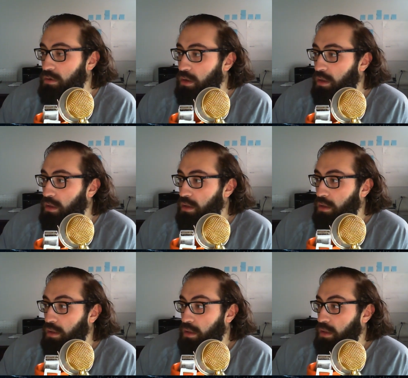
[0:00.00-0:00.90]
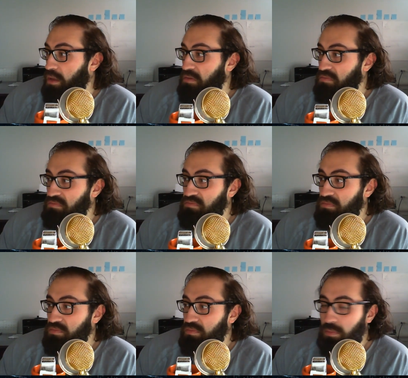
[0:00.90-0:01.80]

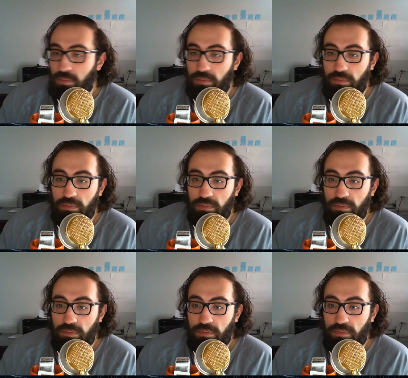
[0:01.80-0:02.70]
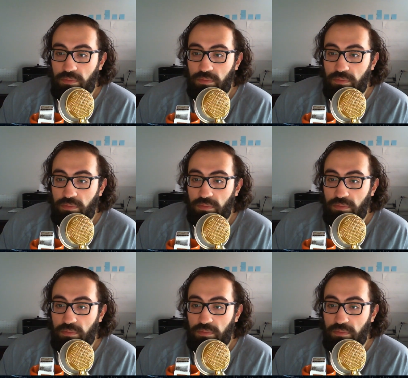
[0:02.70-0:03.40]
(no one is talking)